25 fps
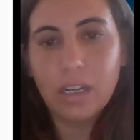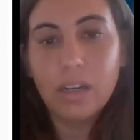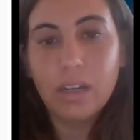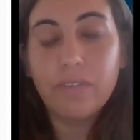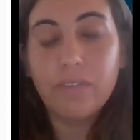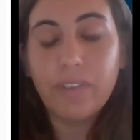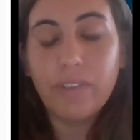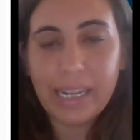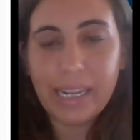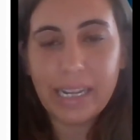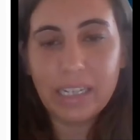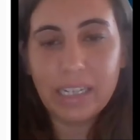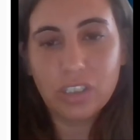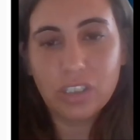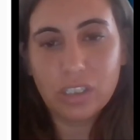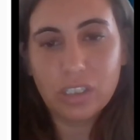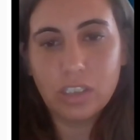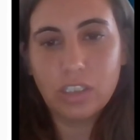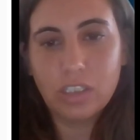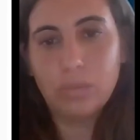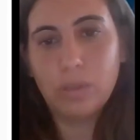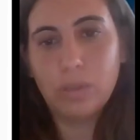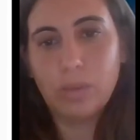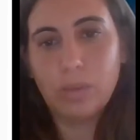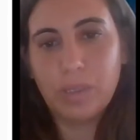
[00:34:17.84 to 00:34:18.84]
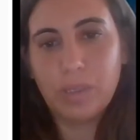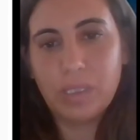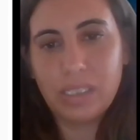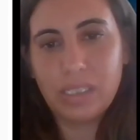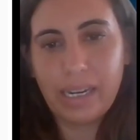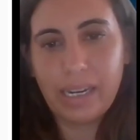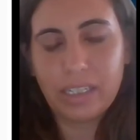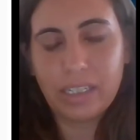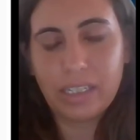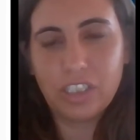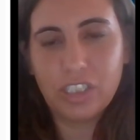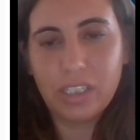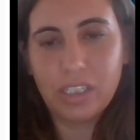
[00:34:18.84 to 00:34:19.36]
financial consumer
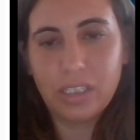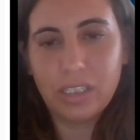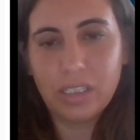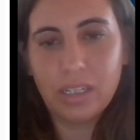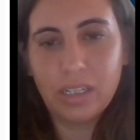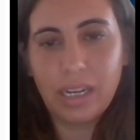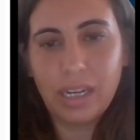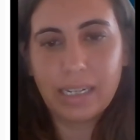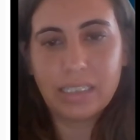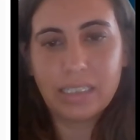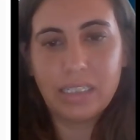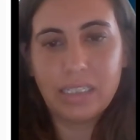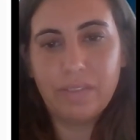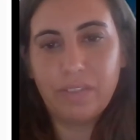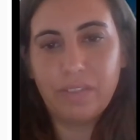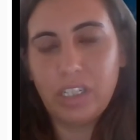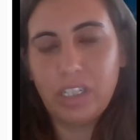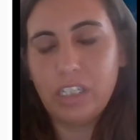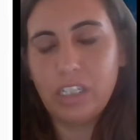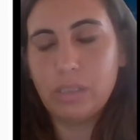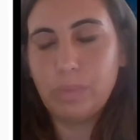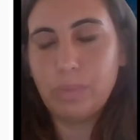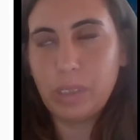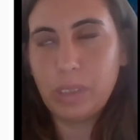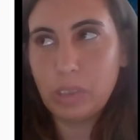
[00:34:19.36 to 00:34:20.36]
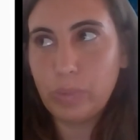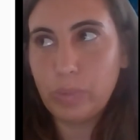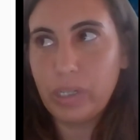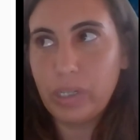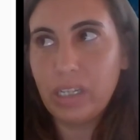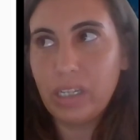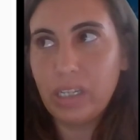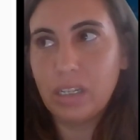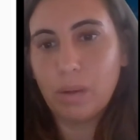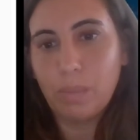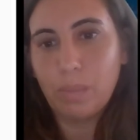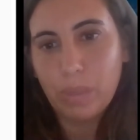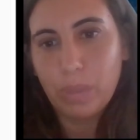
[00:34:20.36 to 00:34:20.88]
protection activities
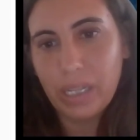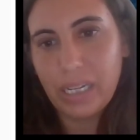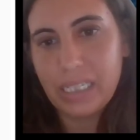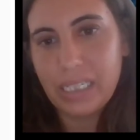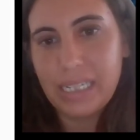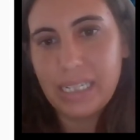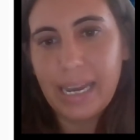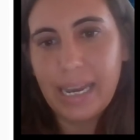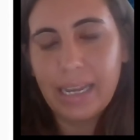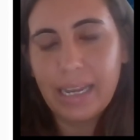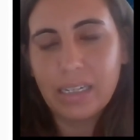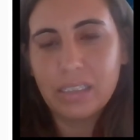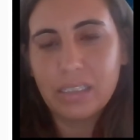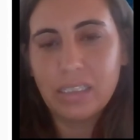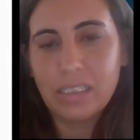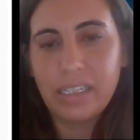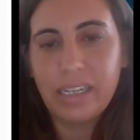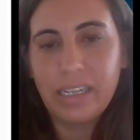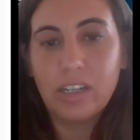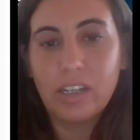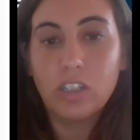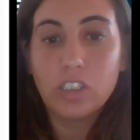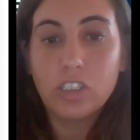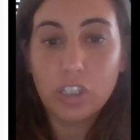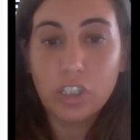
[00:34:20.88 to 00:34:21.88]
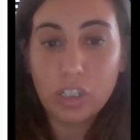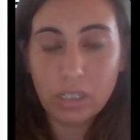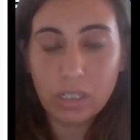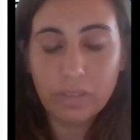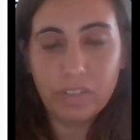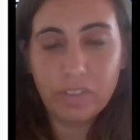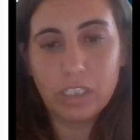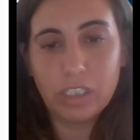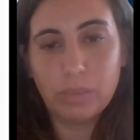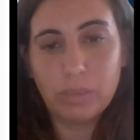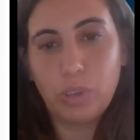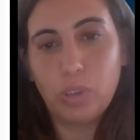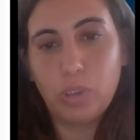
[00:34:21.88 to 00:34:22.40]
between complaint handling, alternative
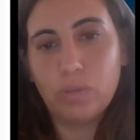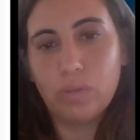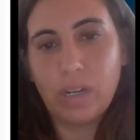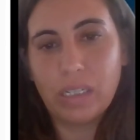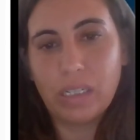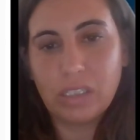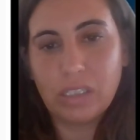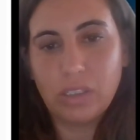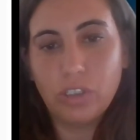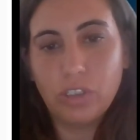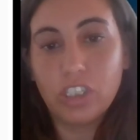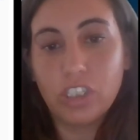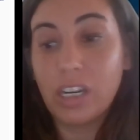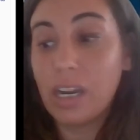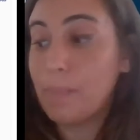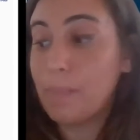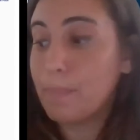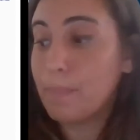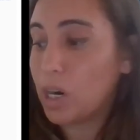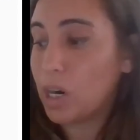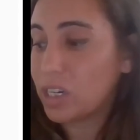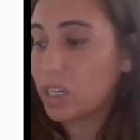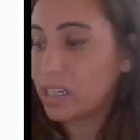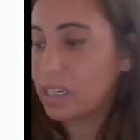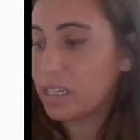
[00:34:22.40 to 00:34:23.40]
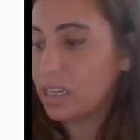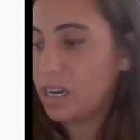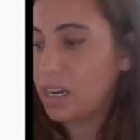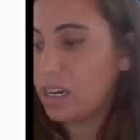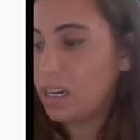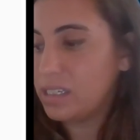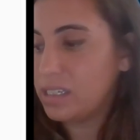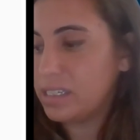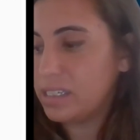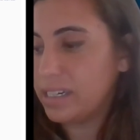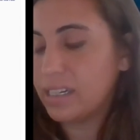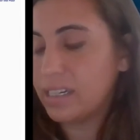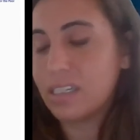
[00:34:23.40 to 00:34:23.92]
dispute resolution, and market
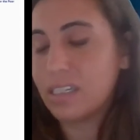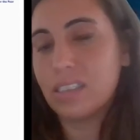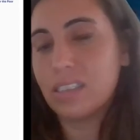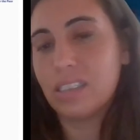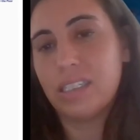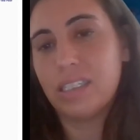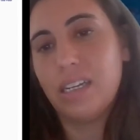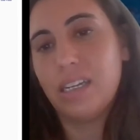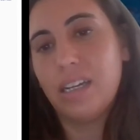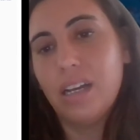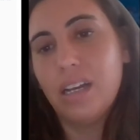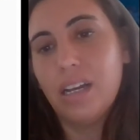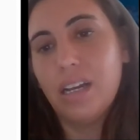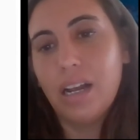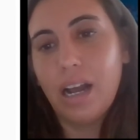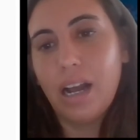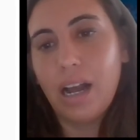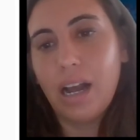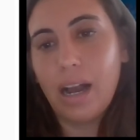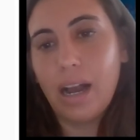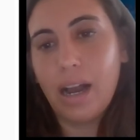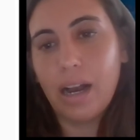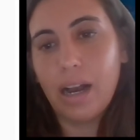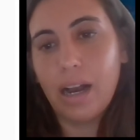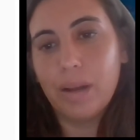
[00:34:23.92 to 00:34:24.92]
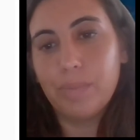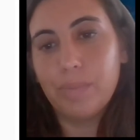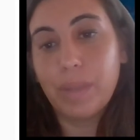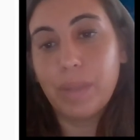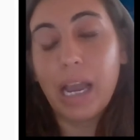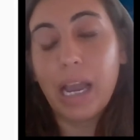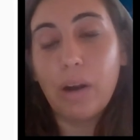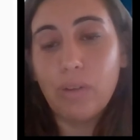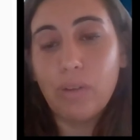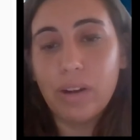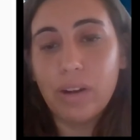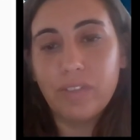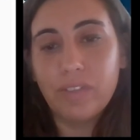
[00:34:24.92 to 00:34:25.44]
conduct.
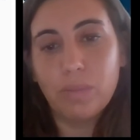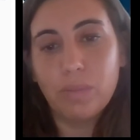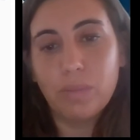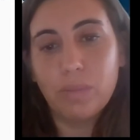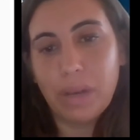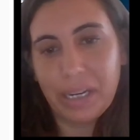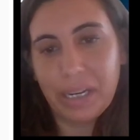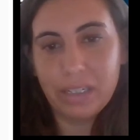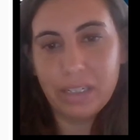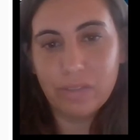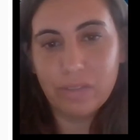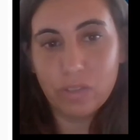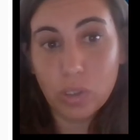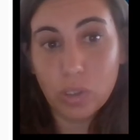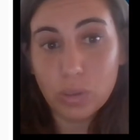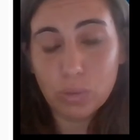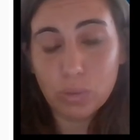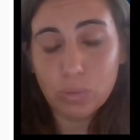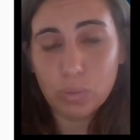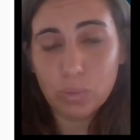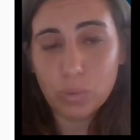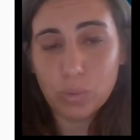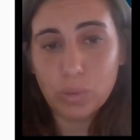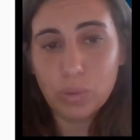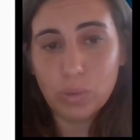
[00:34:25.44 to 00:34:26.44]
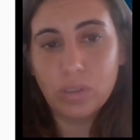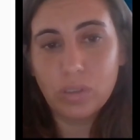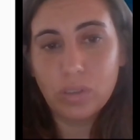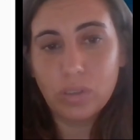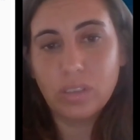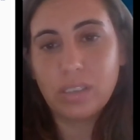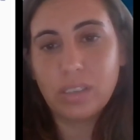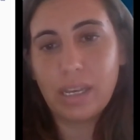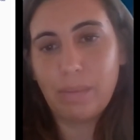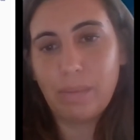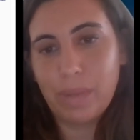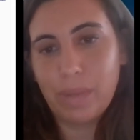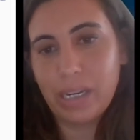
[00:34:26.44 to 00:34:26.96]
However, many of those rules
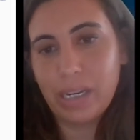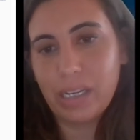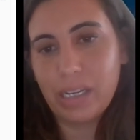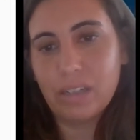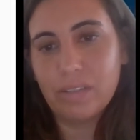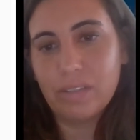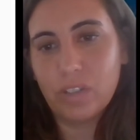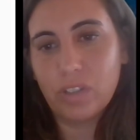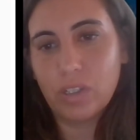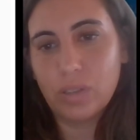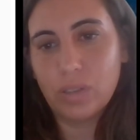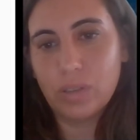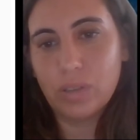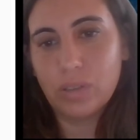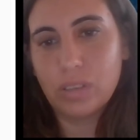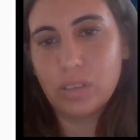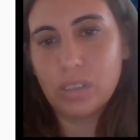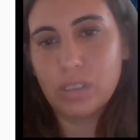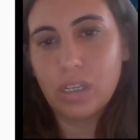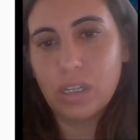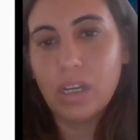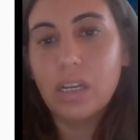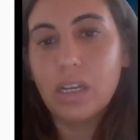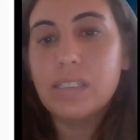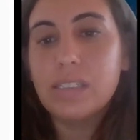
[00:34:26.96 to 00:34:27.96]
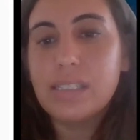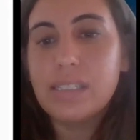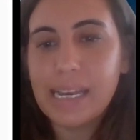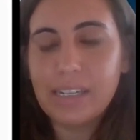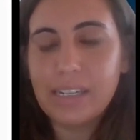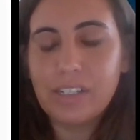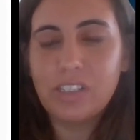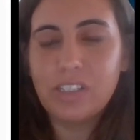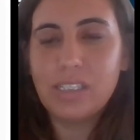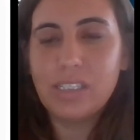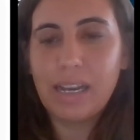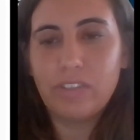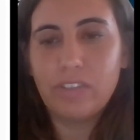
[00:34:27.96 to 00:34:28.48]
and many of those
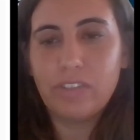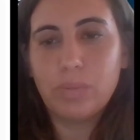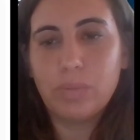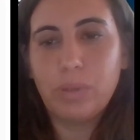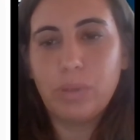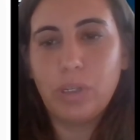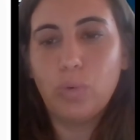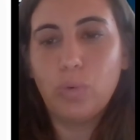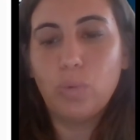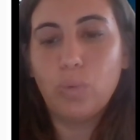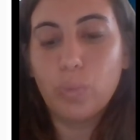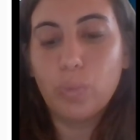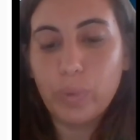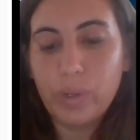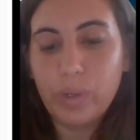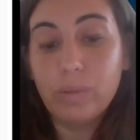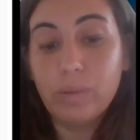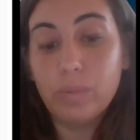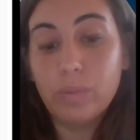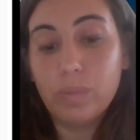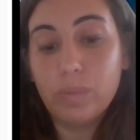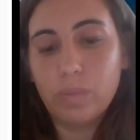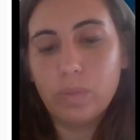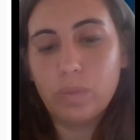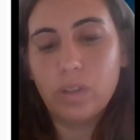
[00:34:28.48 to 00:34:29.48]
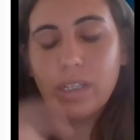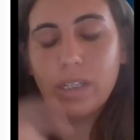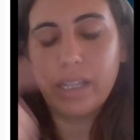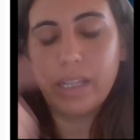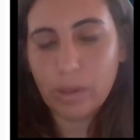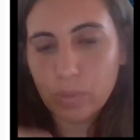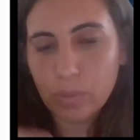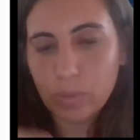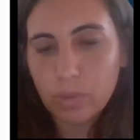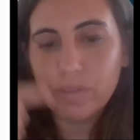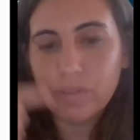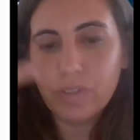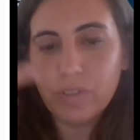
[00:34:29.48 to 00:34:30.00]
standards have to be
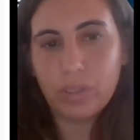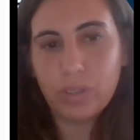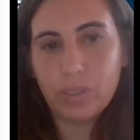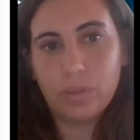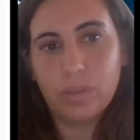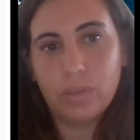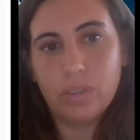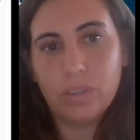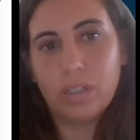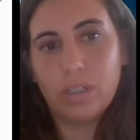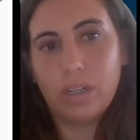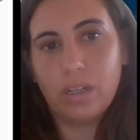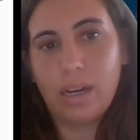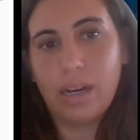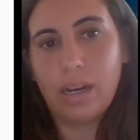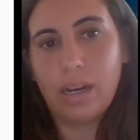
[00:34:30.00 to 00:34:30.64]
reviewed